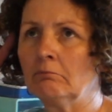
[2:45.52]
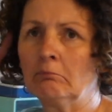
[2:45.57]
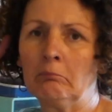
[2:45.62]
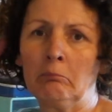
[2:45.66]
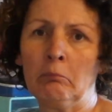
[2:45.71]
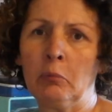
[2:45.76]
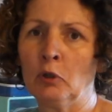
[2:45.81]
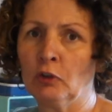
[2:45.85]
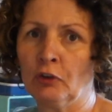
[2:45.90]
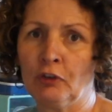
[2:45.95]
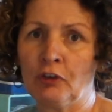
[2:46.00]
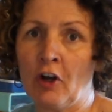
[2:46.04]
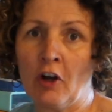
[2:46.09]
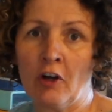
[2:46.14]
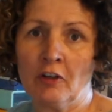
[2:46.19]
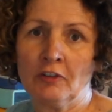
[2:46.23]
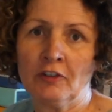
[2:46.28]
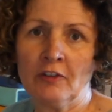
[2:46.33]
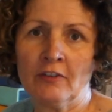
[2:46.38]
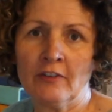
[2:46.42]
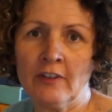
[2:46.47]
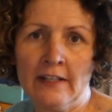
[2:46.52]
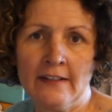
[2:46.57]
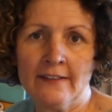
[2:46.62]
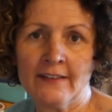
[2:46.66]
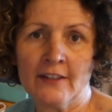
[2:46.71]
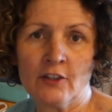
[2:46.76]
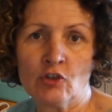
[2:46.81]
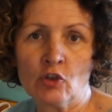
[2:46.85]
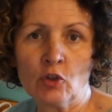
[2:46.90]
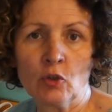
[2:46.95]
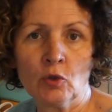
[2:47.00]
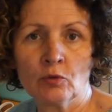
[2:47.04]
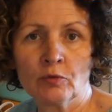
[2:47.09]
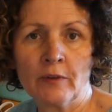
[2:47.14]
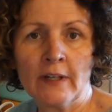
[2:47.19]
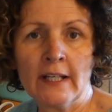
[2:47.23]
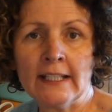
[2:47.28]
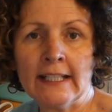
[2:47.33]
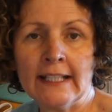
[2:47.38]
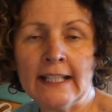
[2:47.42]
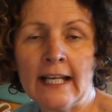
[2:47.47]
pushed hard on this at all
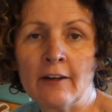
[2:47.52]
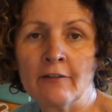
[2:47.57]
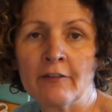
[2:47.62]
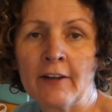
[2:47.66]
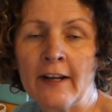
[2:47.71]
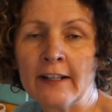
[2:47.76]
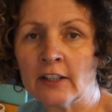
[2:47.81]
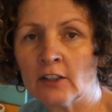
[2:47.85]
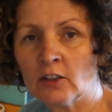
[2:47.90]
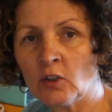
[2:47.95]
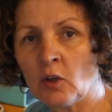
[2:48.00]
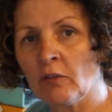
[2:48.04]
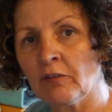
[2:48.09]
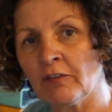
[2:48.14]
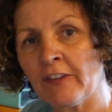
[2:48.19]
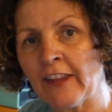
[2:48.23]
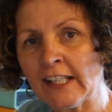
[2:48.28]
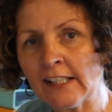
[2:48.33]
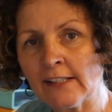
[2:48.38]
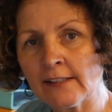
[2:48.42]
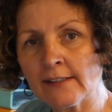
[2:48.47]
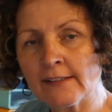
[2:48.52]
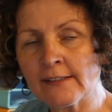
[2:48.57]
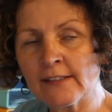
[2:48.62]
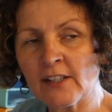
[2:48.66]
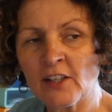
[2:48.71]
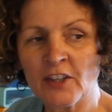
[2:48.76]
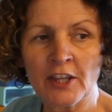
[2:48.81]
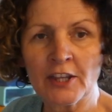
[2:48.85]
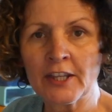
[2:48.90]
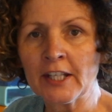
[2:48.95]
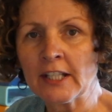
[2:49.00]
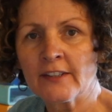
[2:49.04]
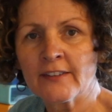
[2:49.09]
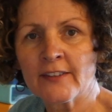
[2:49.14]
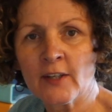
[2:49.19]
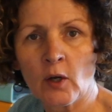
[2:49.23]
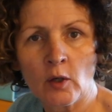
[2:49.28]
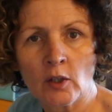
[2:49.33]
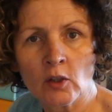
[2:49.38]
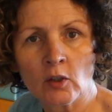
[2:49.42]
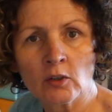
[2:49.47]
really. I've had a lot of other things
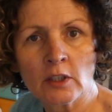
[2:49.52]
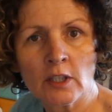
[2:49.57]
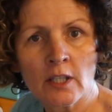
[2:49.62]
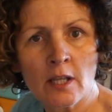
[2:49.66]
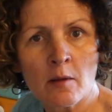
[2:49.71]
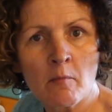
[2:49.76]
going on in the